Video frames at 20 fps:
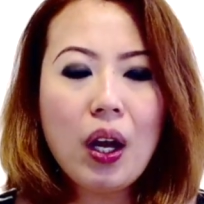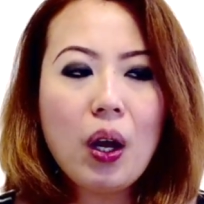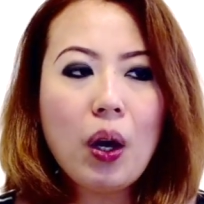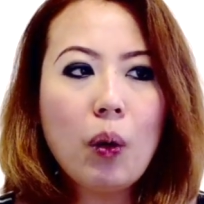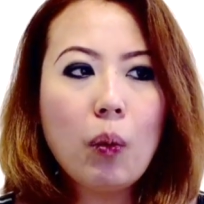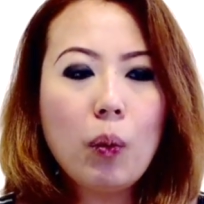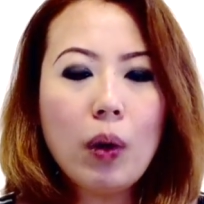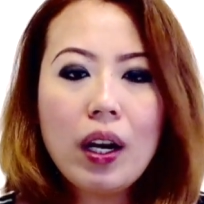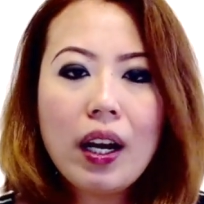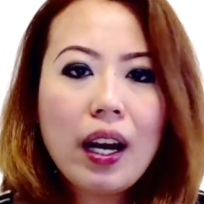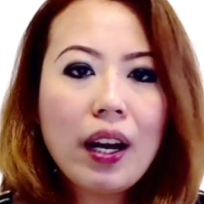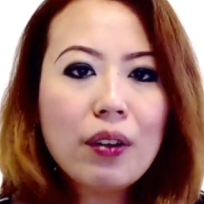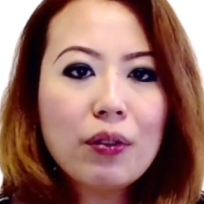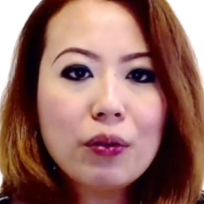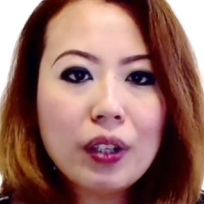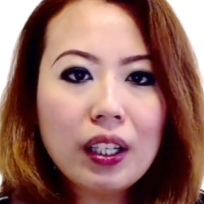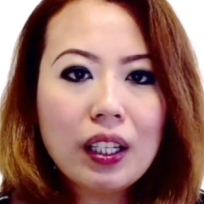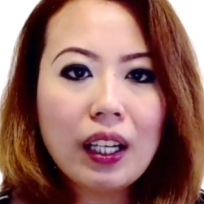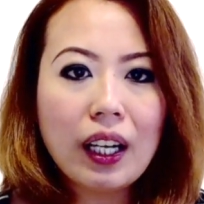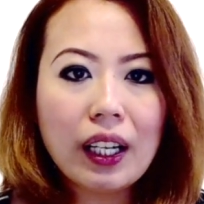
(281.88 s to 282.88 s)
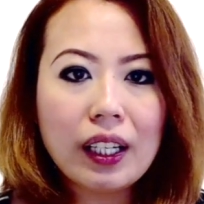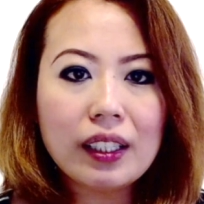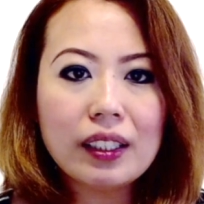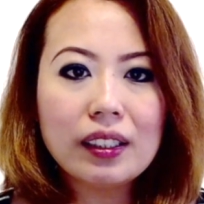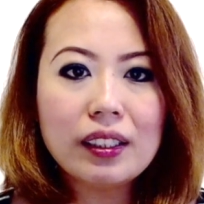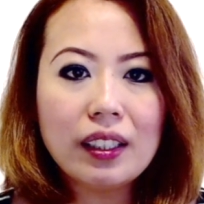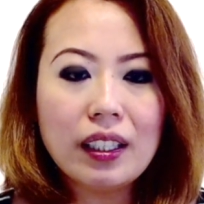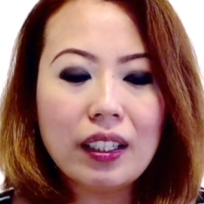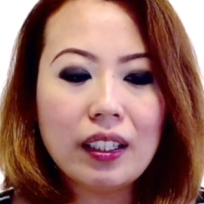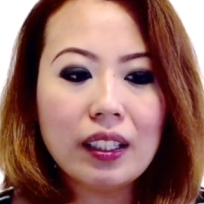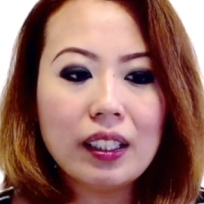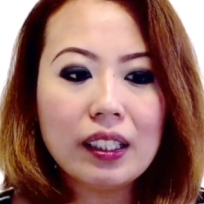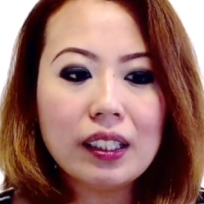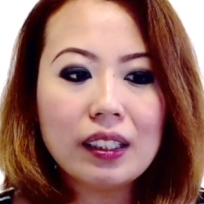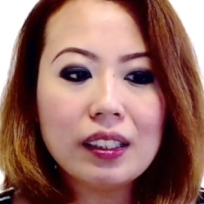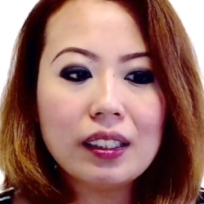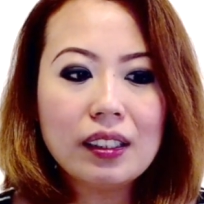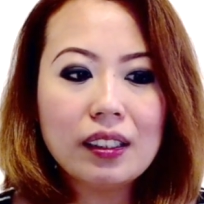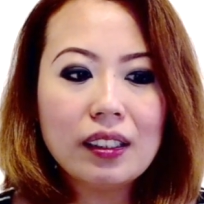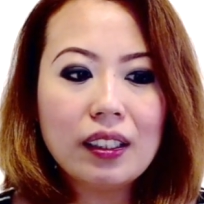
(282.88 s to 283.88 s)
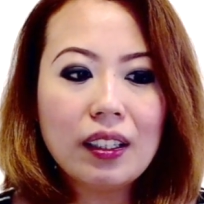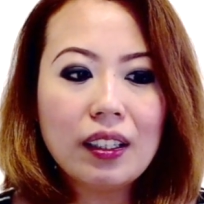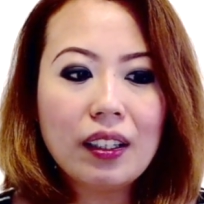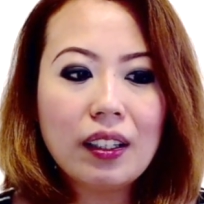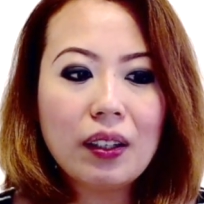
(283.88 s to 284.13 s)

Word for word: what i realize is